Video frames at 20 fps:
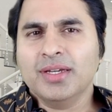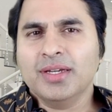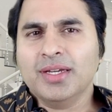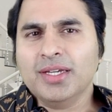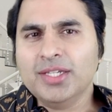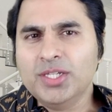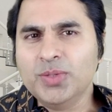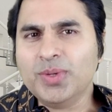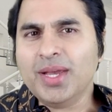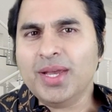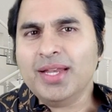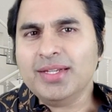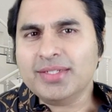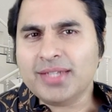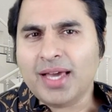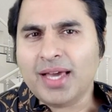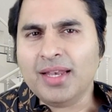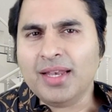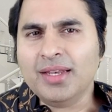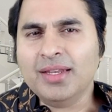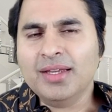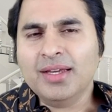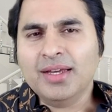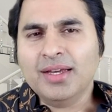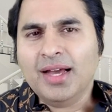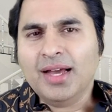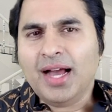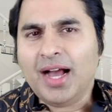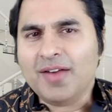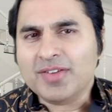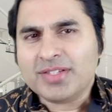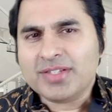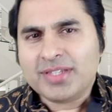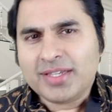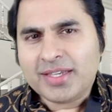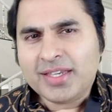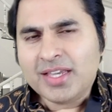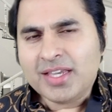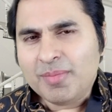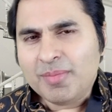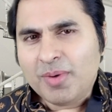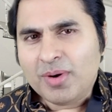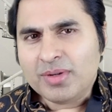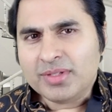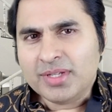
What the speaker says: You can tell, I was thinking about